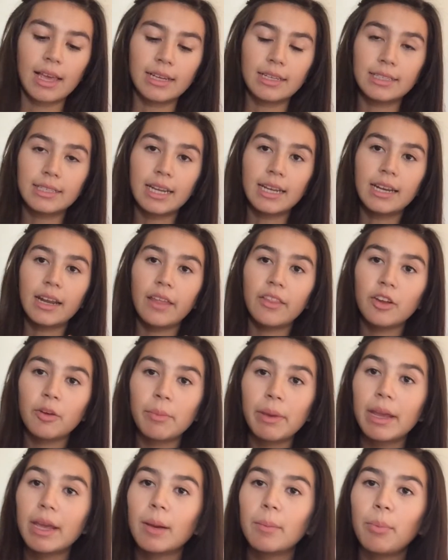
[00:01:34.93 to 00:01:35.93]
And another
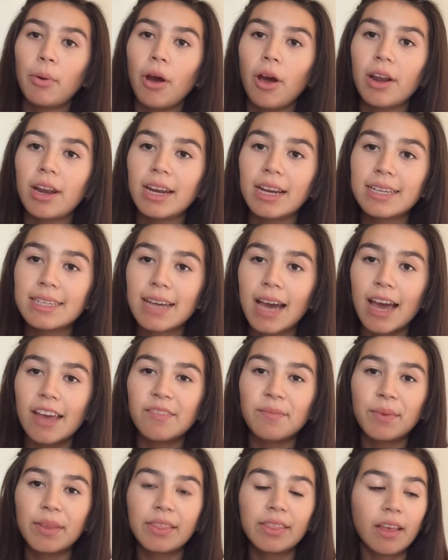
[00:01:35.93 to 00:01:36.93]
makeup product
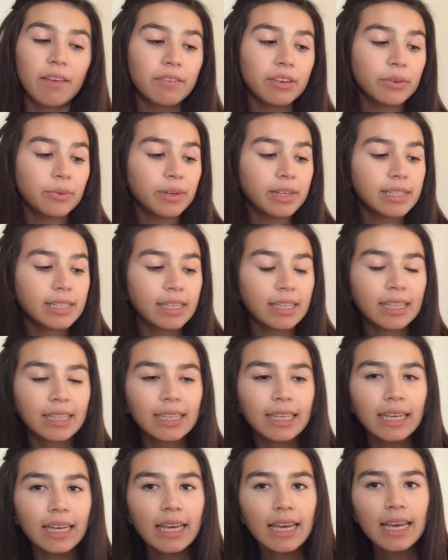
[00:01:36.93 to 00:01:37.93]
I've been loving
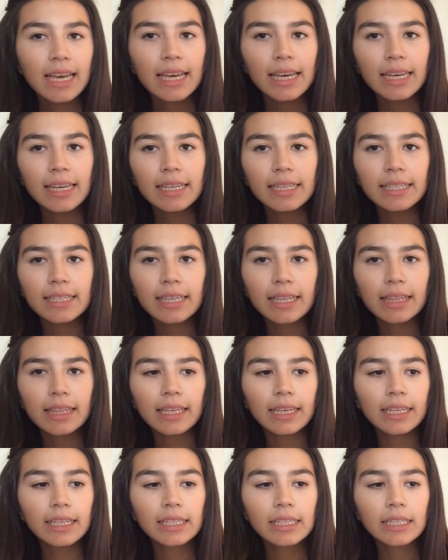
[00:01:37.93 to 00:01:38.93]
recently is
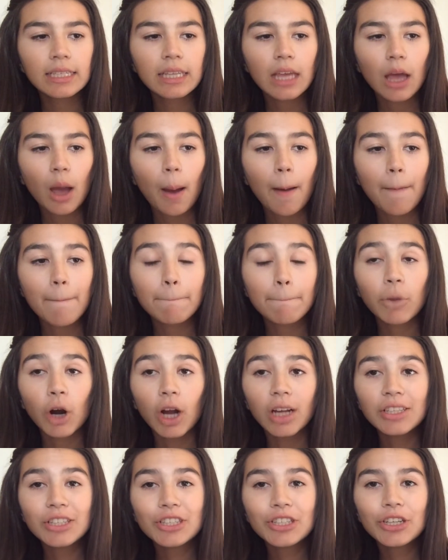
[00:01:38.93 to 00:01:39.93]
this
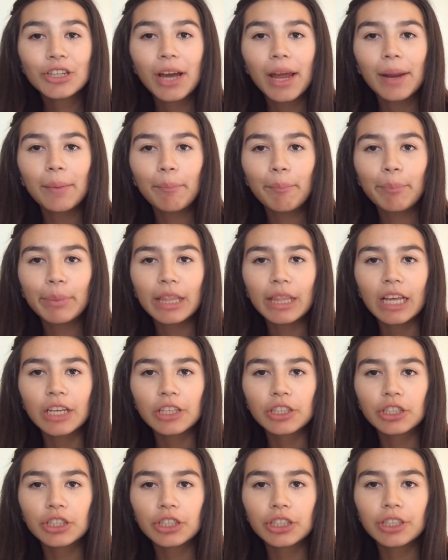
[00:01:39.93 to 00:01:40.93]
bronzer and
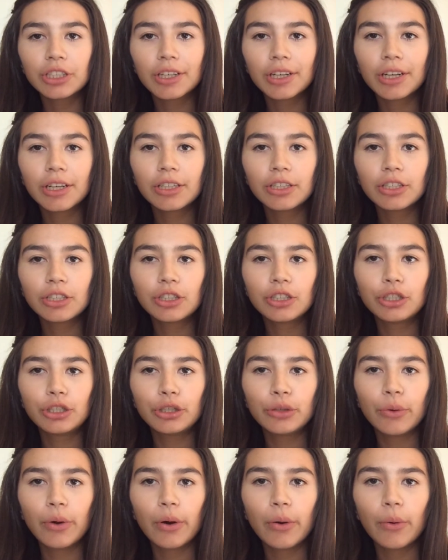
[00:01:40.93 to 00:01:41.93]
blusher
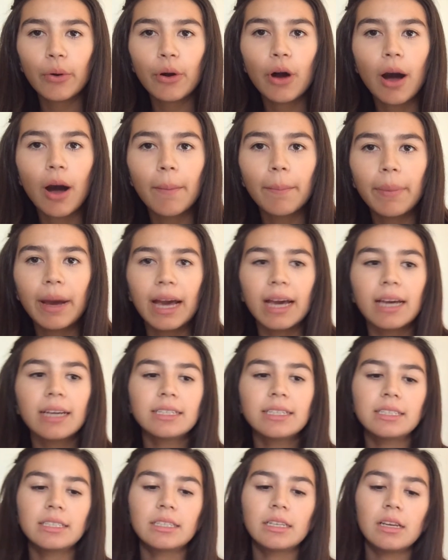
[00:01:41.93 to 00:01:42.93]
duo
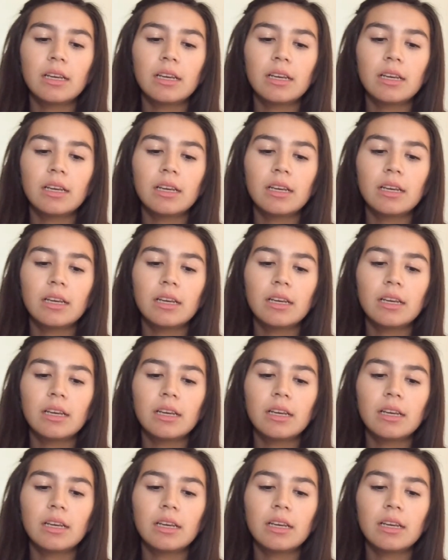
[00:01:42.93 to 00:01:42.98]
compact.